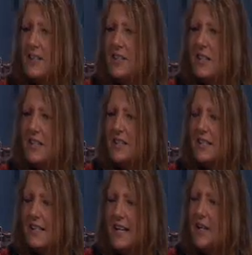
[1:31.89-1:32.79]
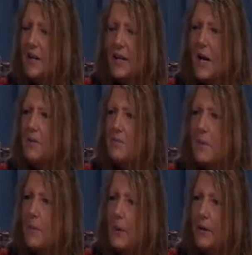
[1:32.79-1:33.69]
she had this lady, I can't
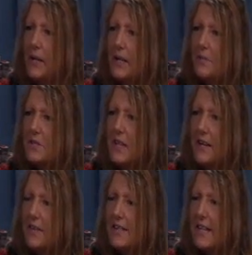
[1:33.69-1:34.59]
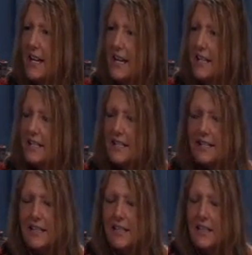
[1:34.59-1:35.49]
remember her name, she had this cat
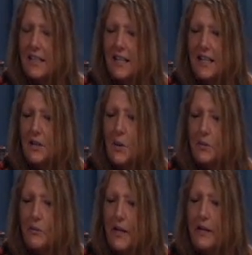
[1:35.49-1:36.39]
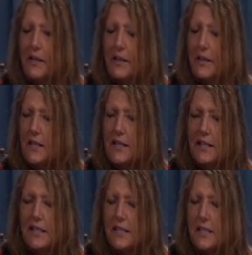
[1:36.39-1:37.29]
called Franklin.
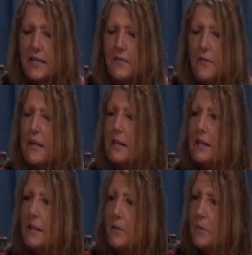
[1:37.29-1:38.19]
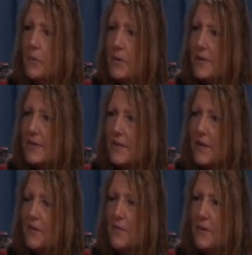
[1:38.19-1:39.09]
And Franklin was
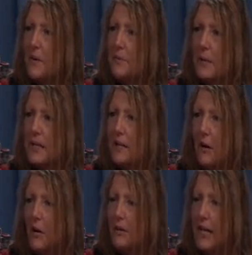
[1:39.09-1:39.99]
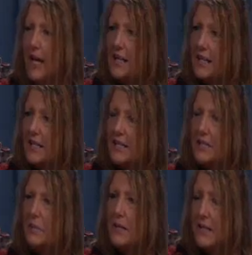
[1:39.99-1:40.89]
a very big old cat. And
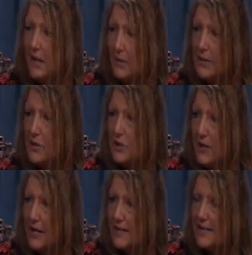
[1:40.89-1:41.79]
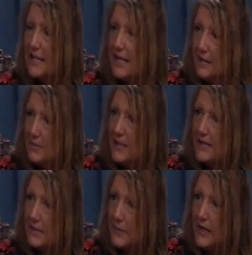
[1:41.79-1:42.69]
one day I went to her house and he had
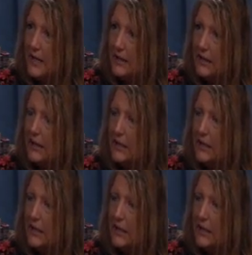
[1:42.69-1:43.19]
passed away.